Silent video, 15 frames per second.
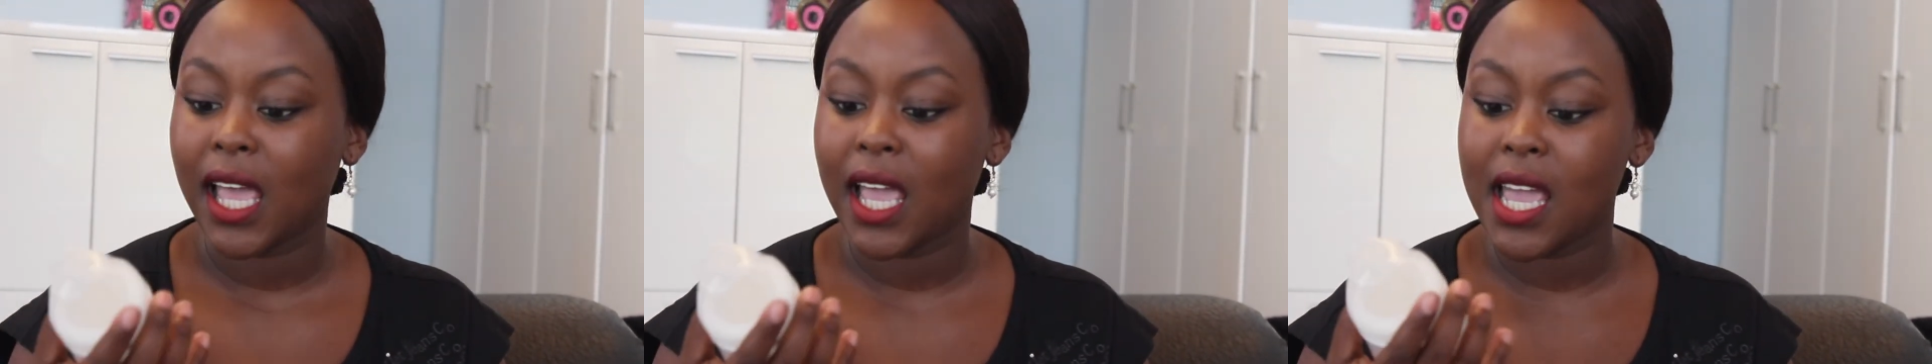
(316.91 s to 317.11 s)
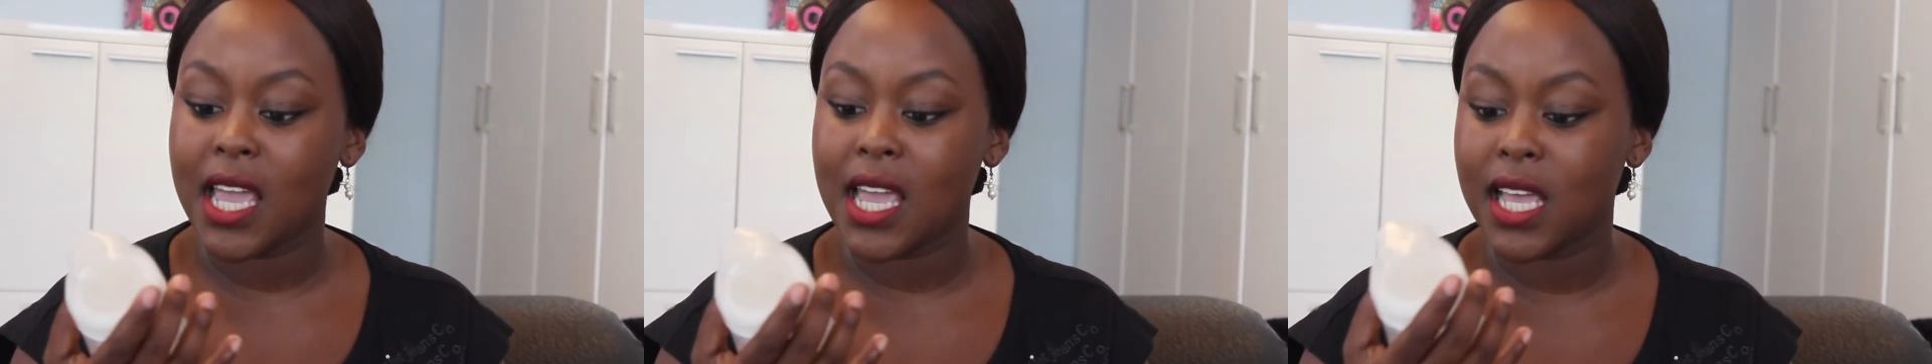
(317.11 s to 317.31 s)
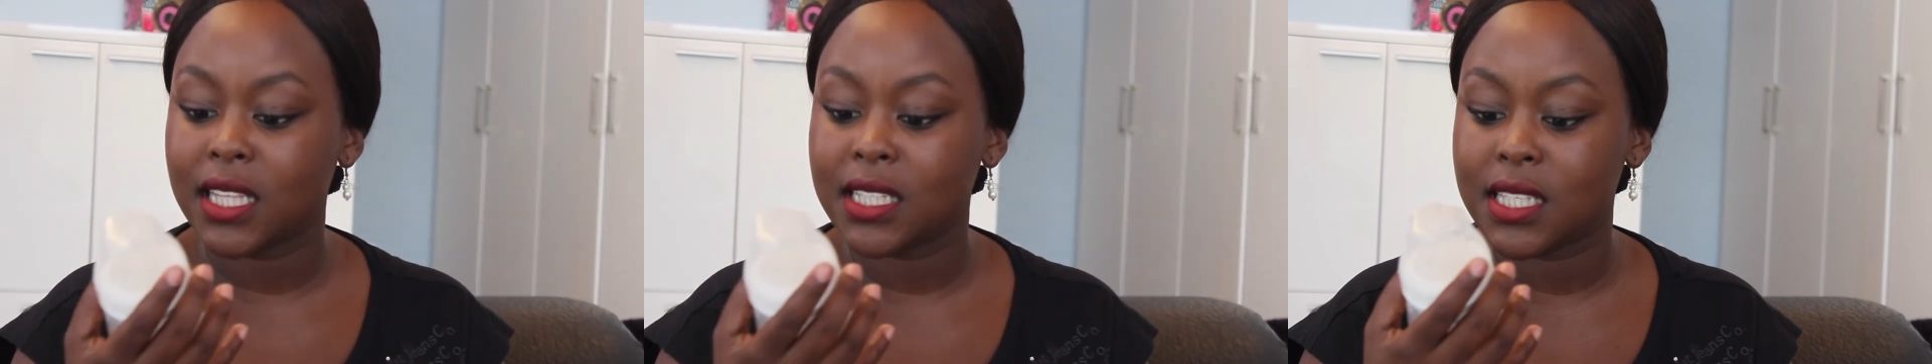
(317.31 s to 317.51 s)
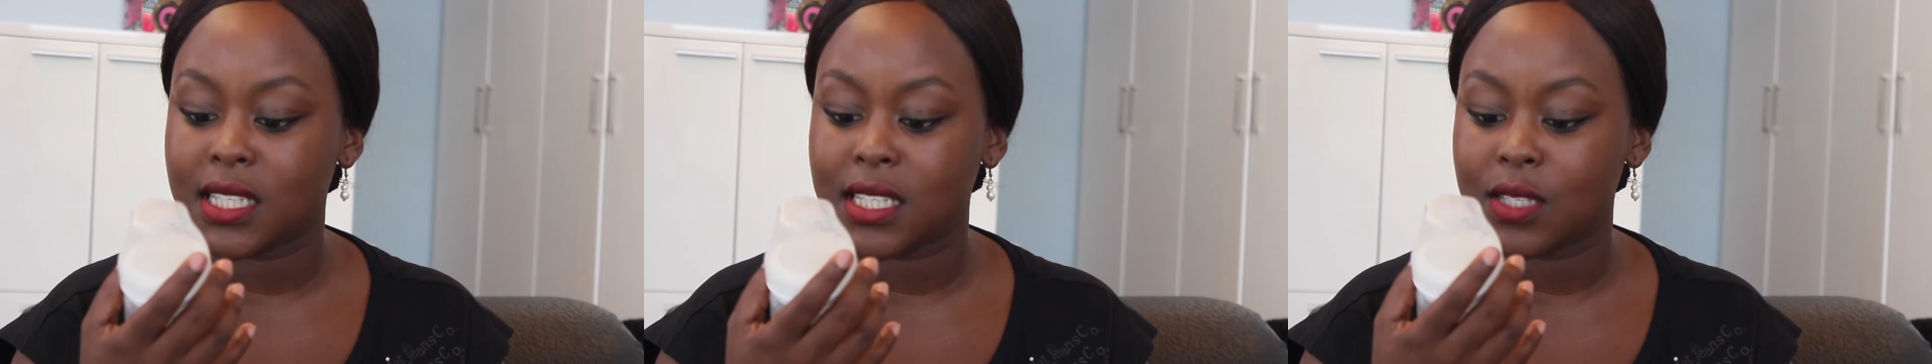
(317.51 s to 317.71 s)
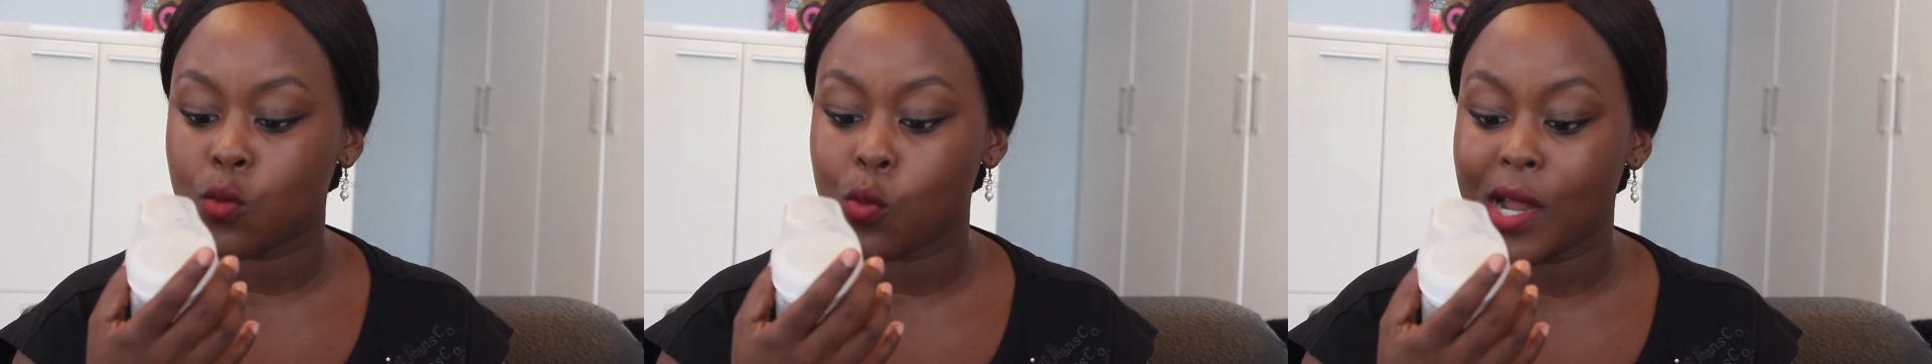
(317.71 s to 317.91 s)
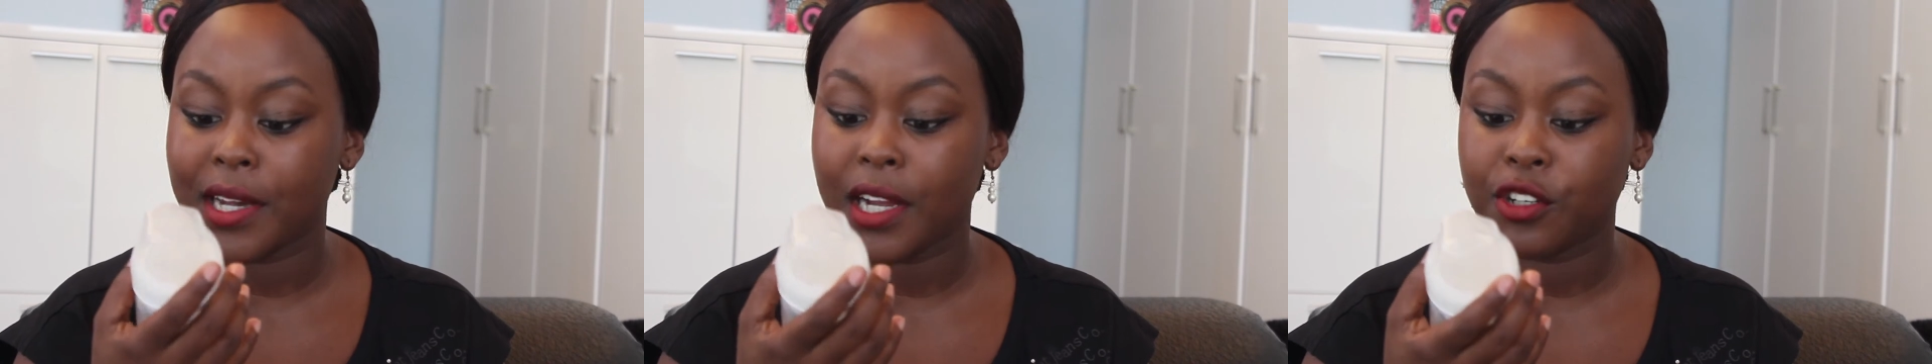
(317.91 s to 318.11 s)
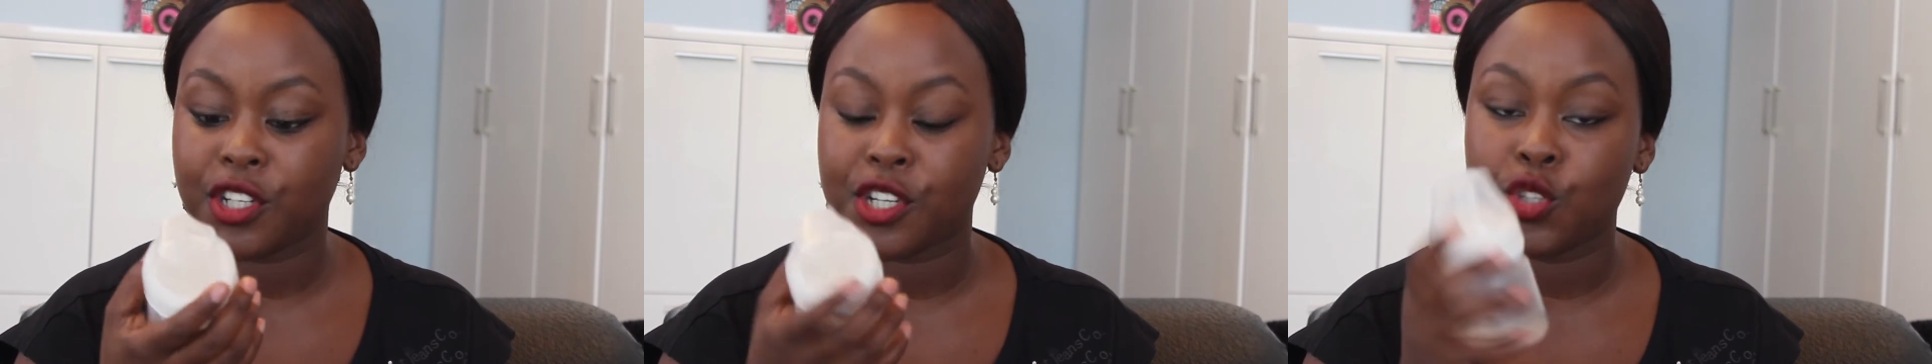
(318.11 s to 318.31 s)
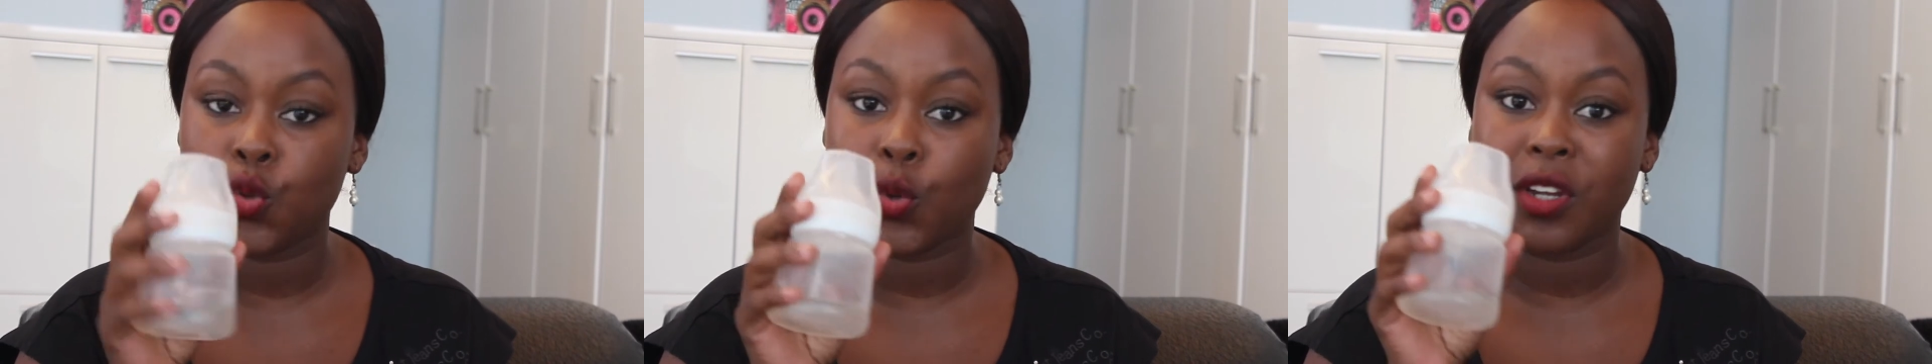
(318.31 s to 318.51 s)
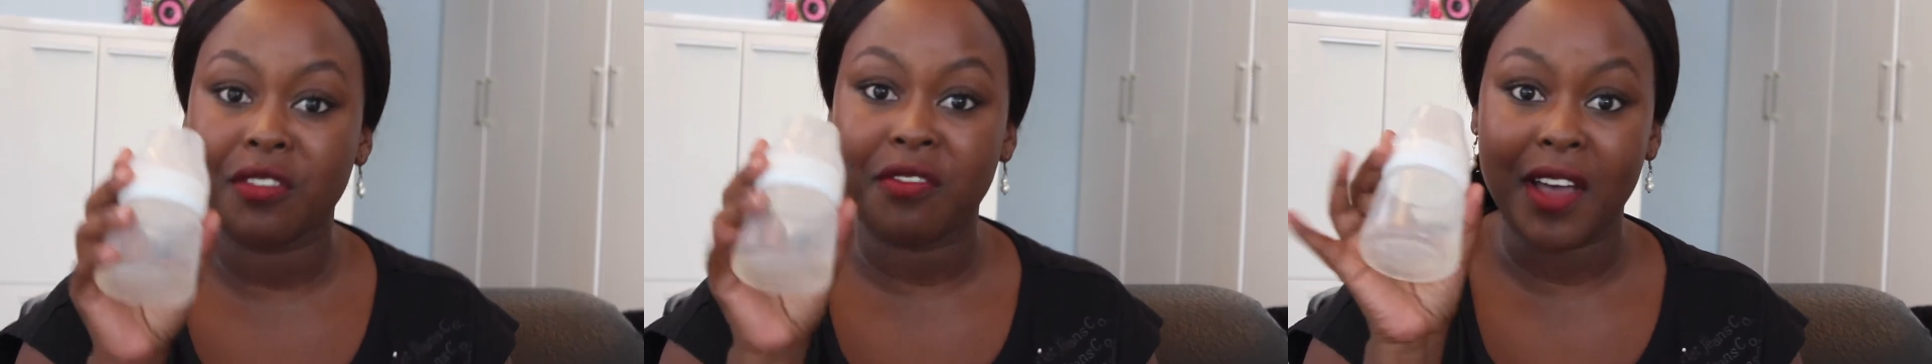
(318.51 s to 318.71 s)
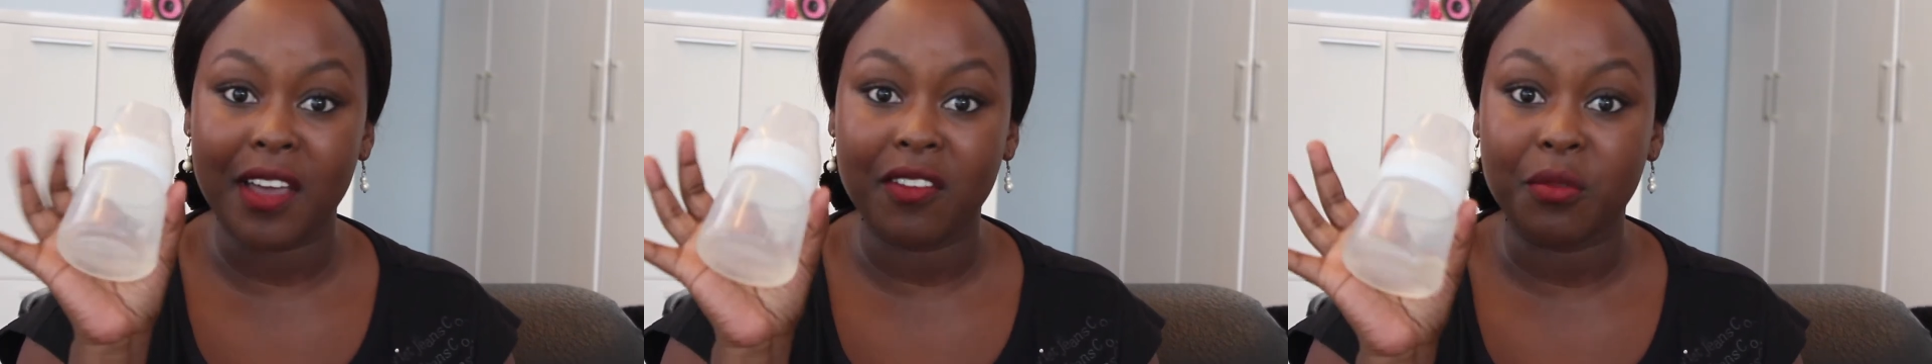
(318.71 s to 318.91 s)
it's
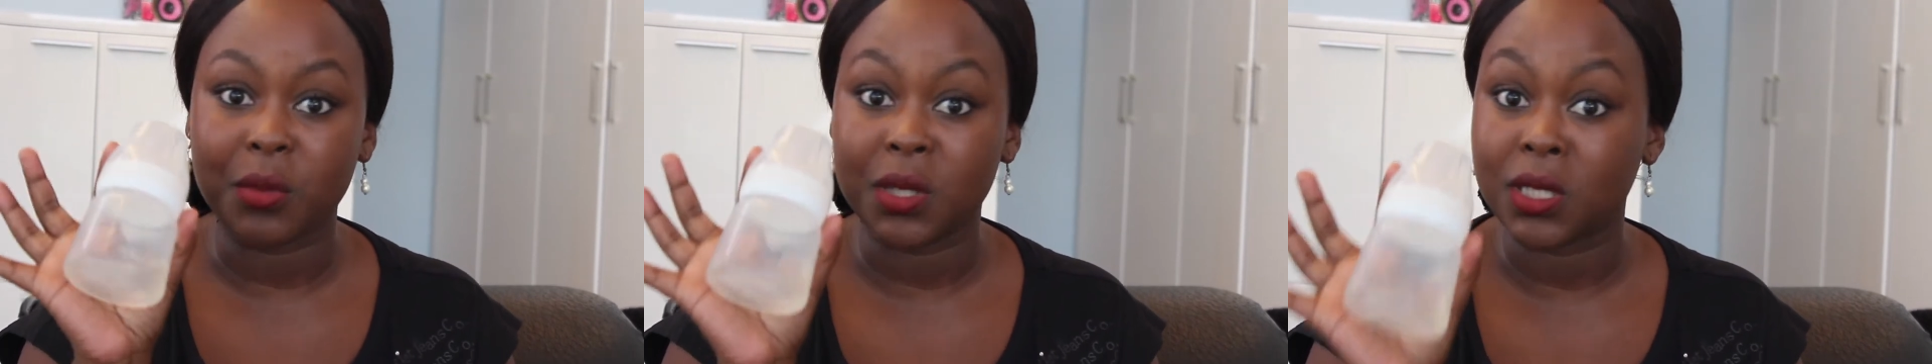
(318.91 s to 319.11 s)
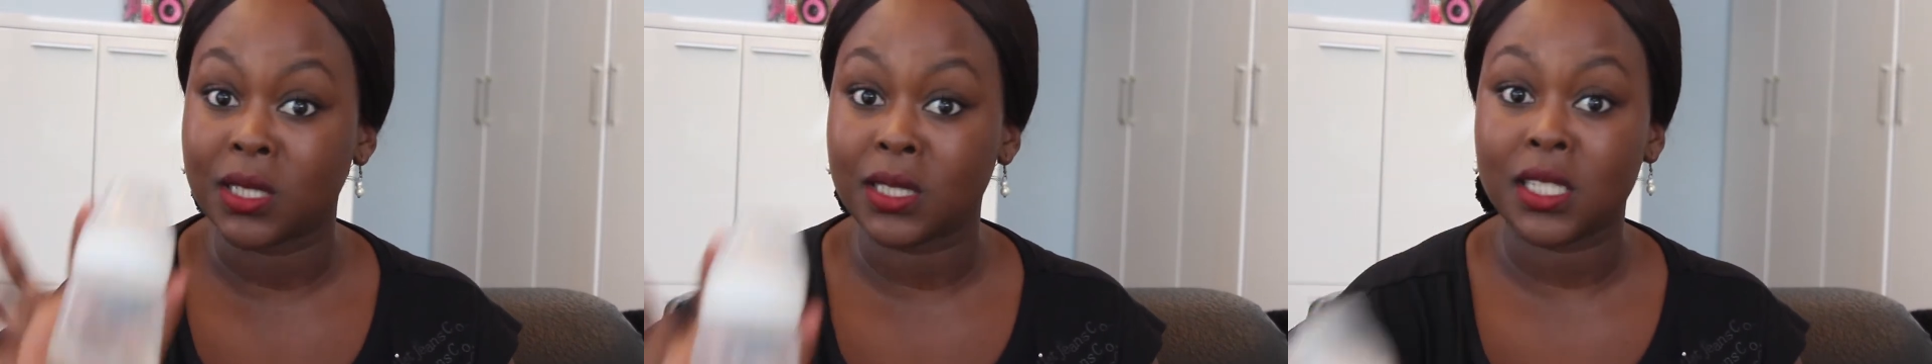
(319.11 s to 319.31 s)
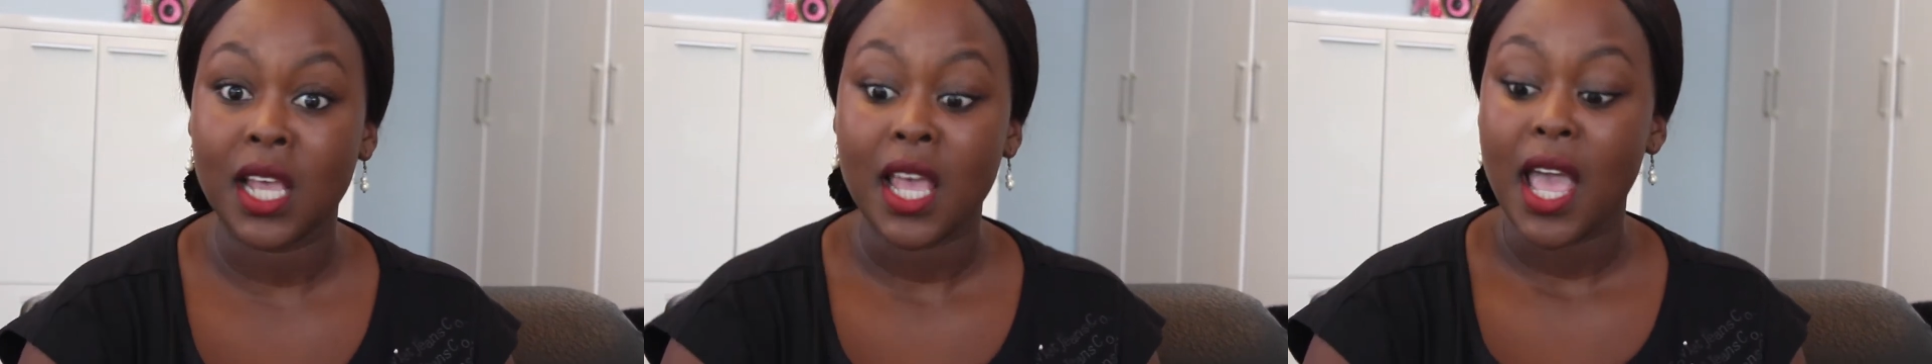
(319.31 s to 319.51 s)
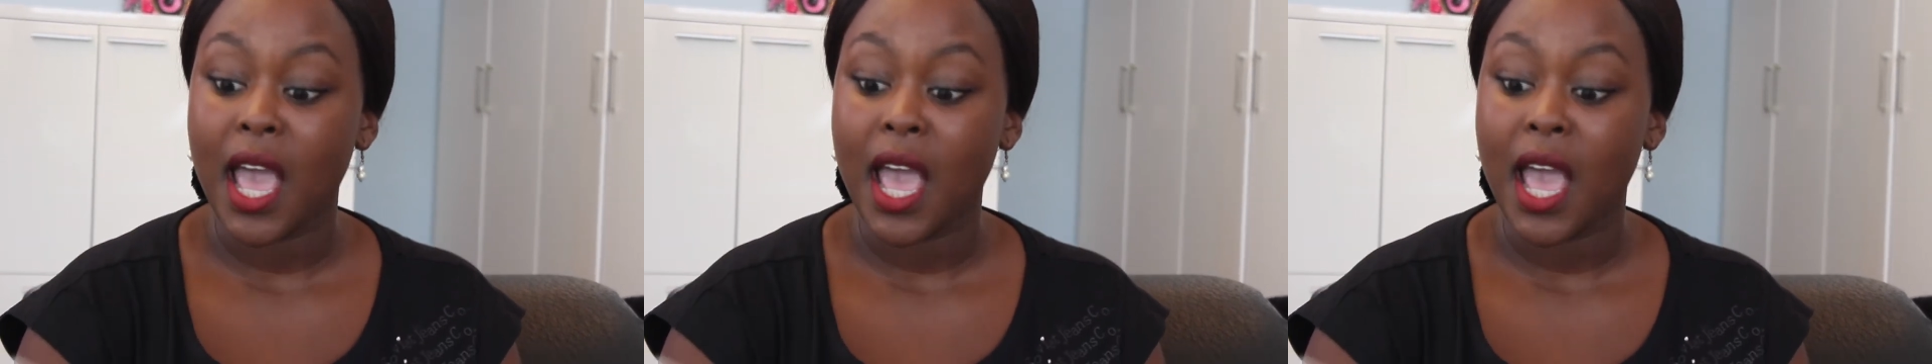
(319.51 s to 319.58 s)
125 mils